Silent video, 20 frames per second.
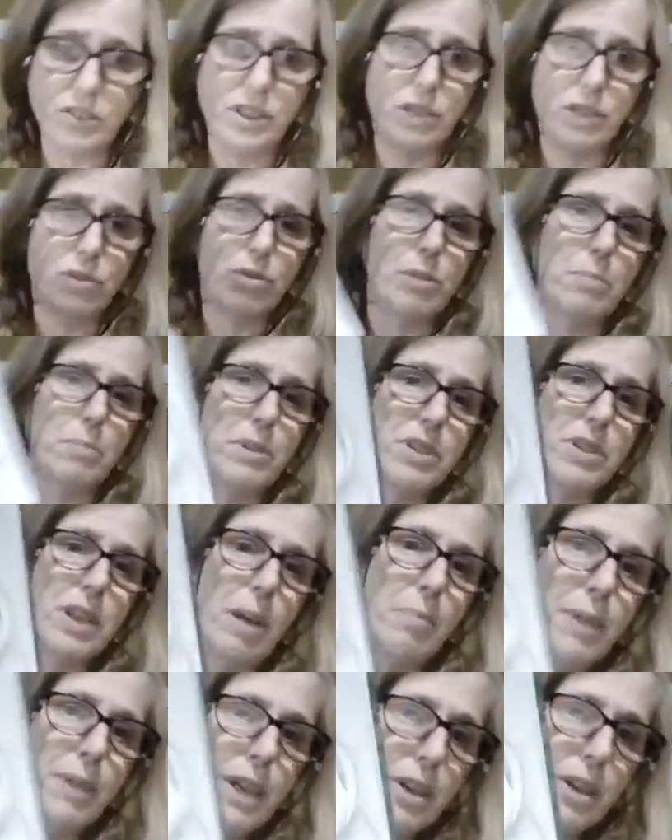that trip us
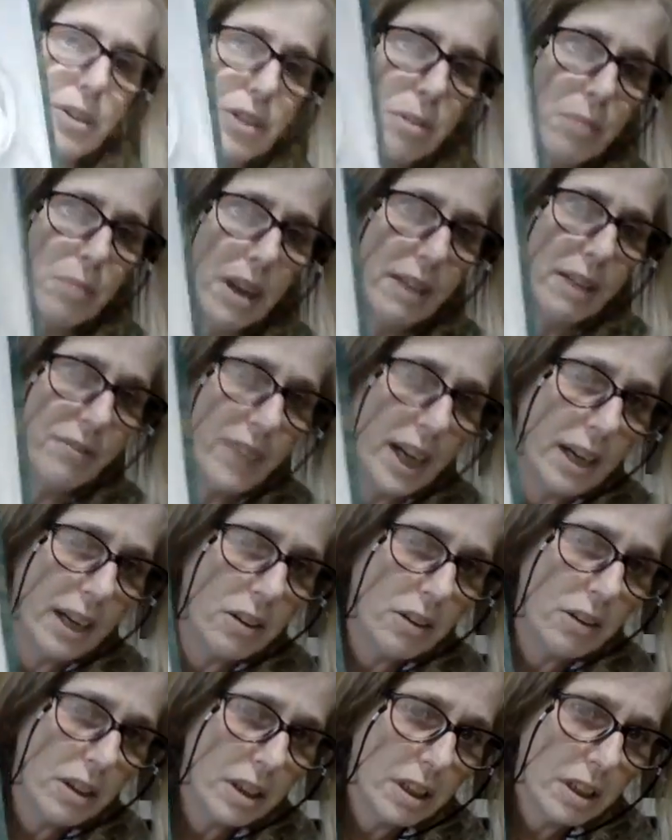up. Here's some love
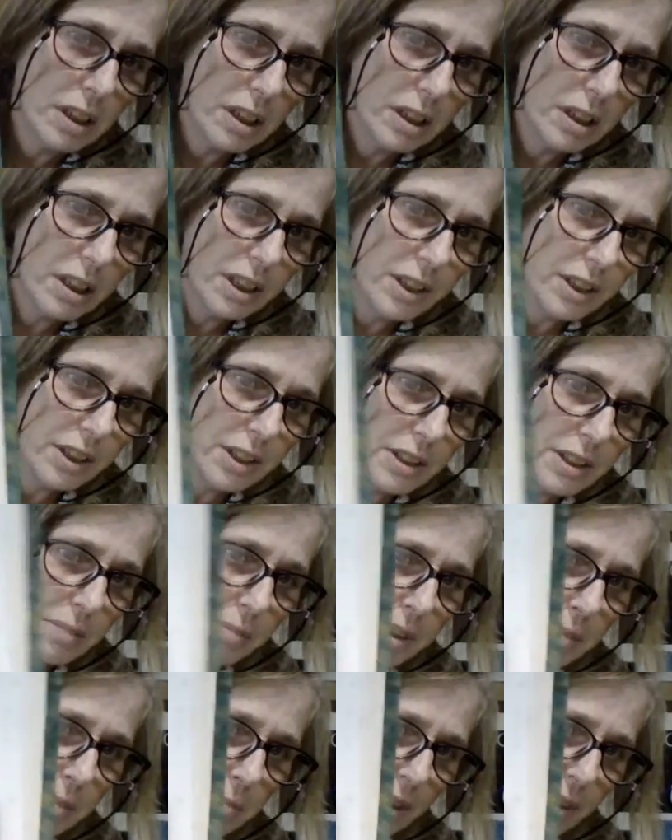now. These are
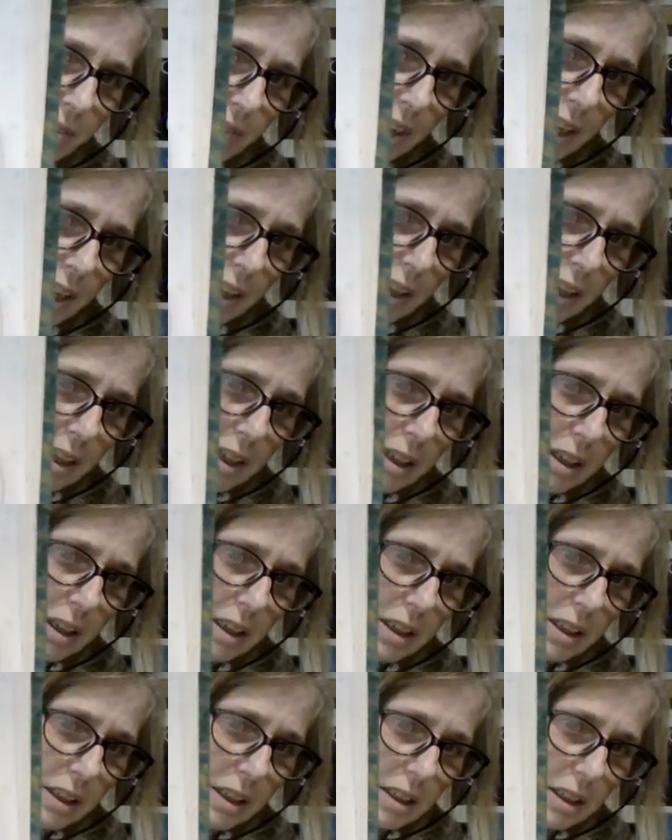me and my fellow.
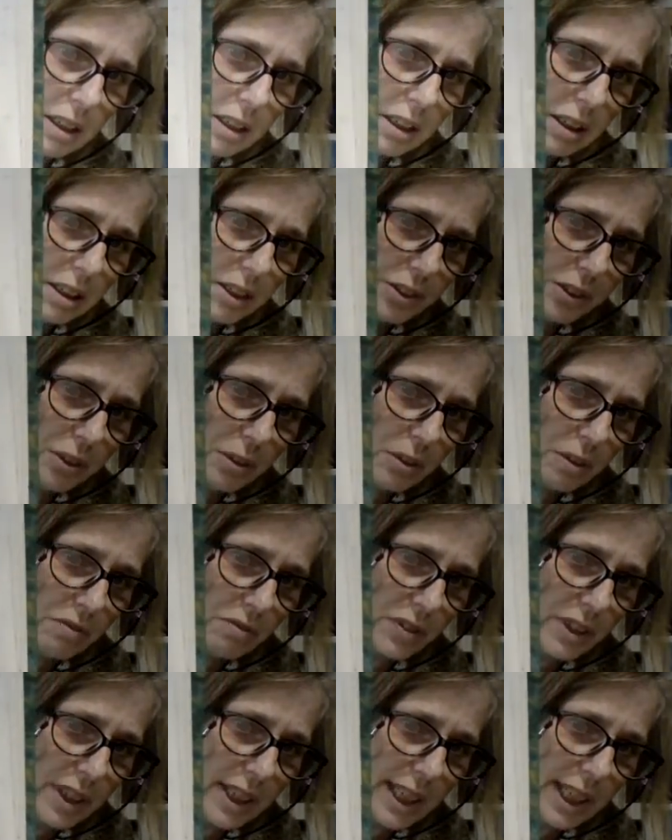To
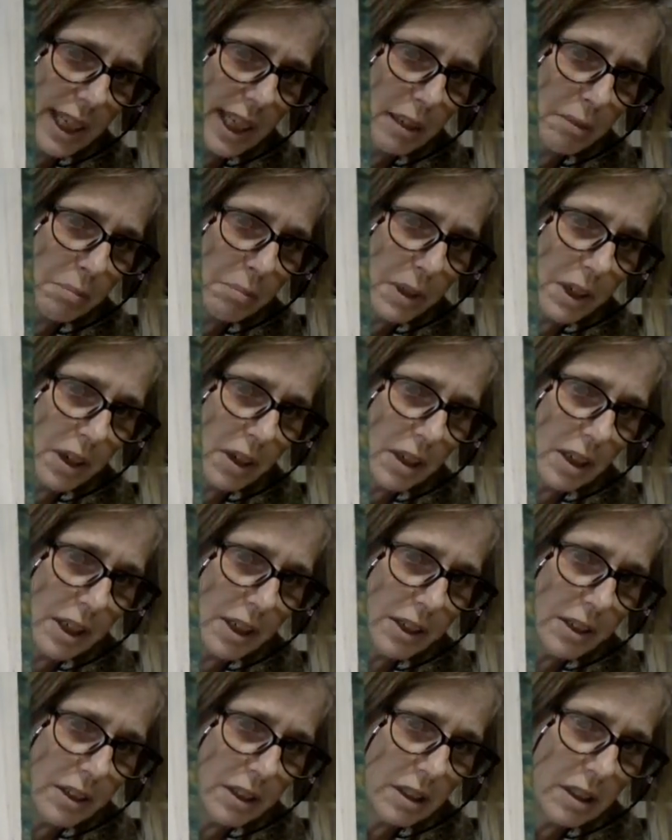infinity and
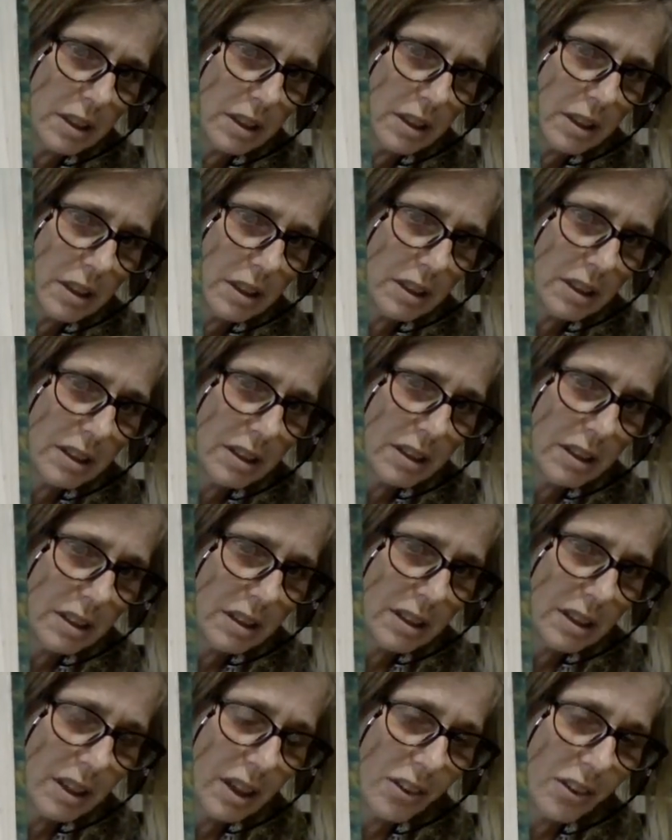beyond.
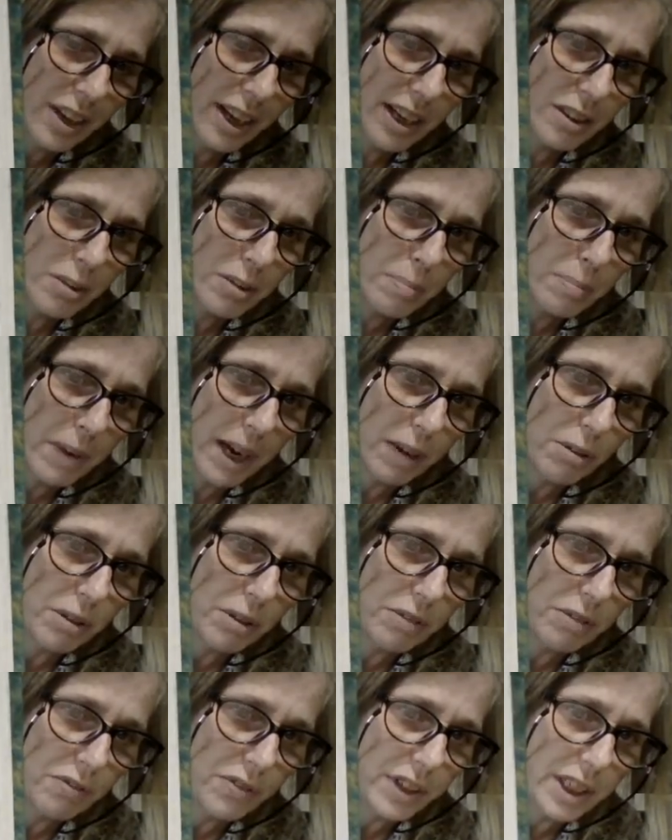It's like a spiral
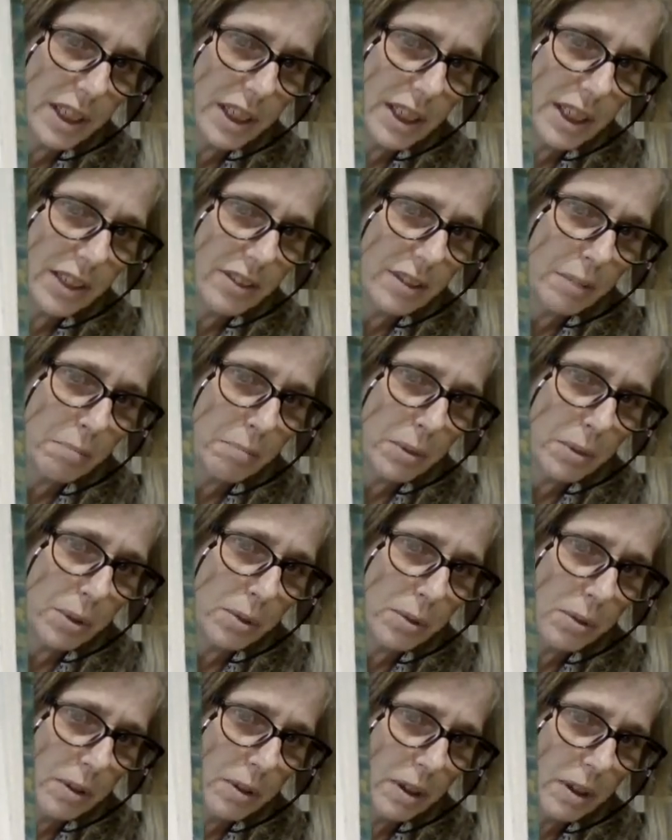infinity
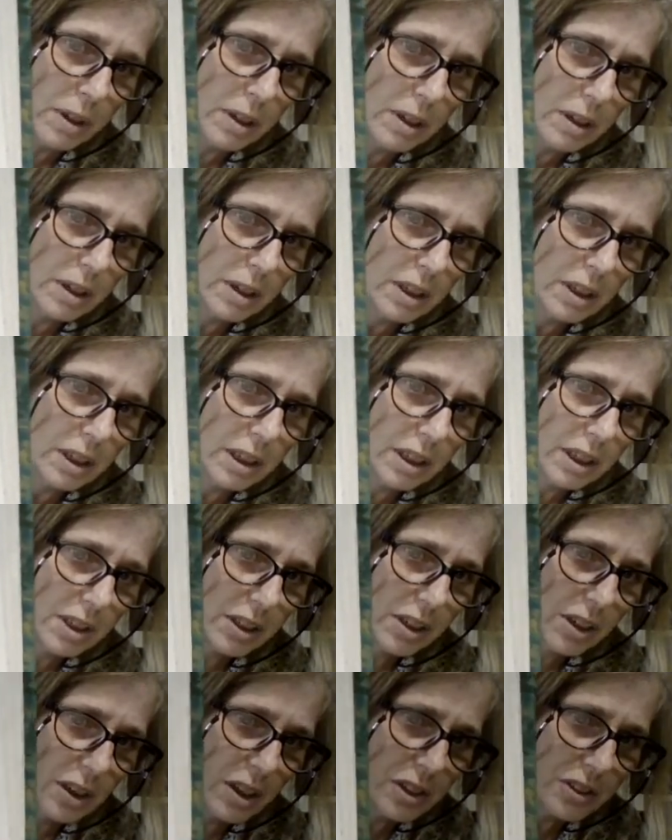symbol.
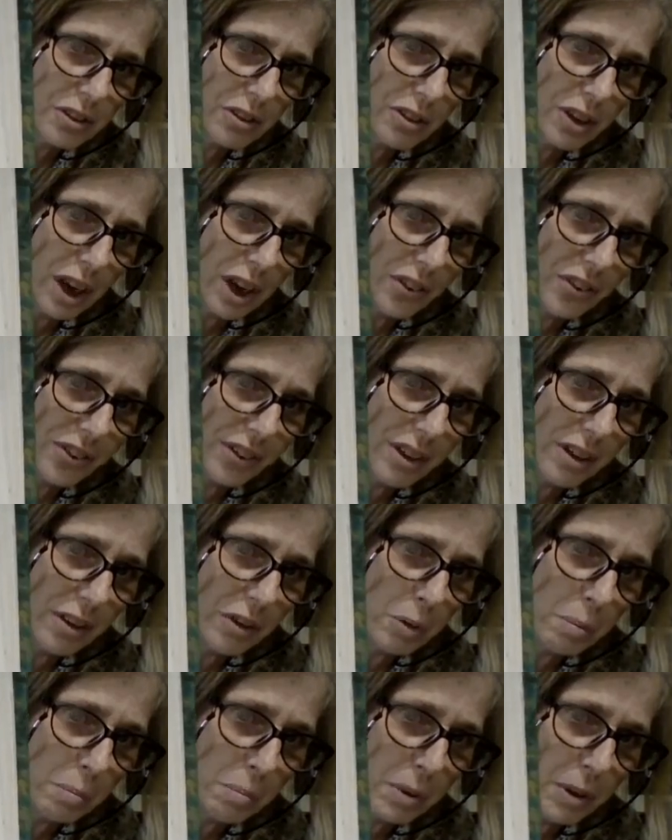The hearts are nice and
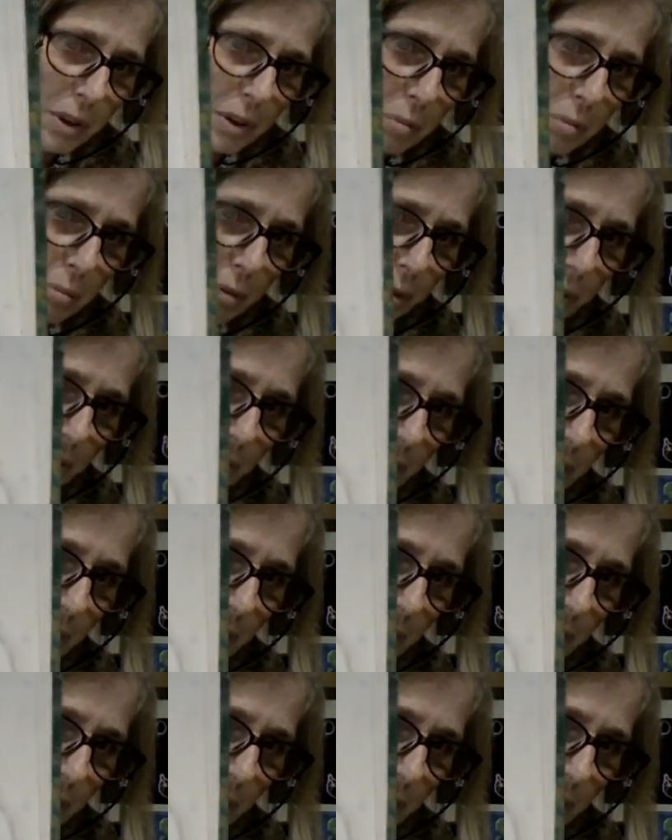open, no broken